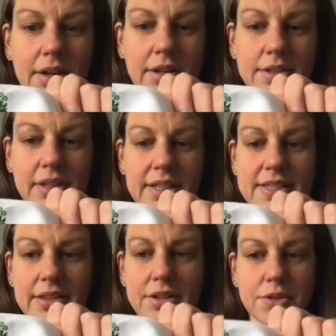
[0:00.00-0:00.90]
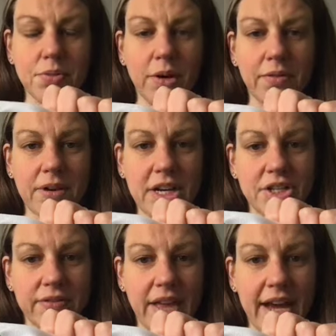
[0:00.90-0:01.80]
So like I said, there's one for each
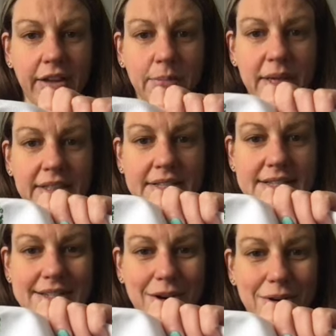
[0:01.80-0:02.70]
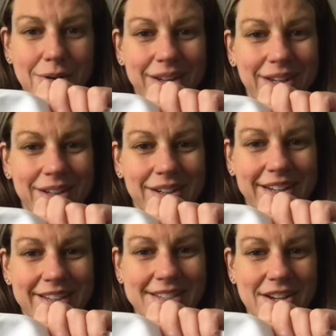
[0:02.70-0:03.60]
of the elements. So here
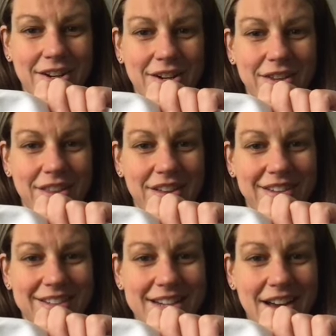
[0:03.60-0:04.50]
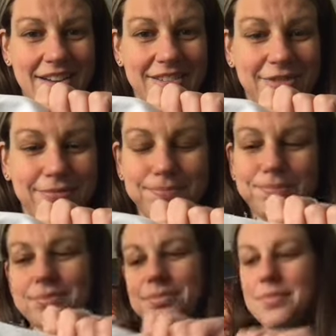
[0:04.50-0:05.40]
is earth done.
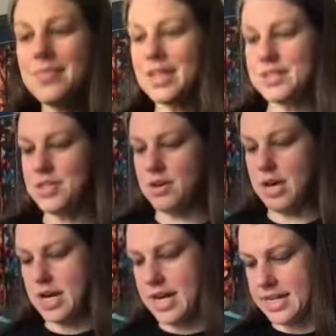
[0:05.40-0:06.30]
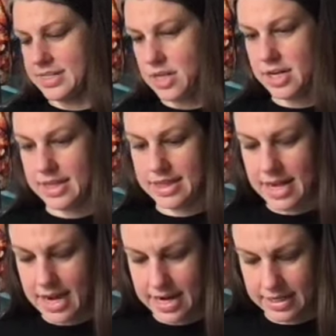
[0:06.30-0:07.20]
So her and I started
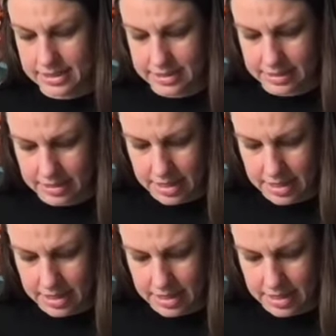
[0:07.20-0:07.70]
that.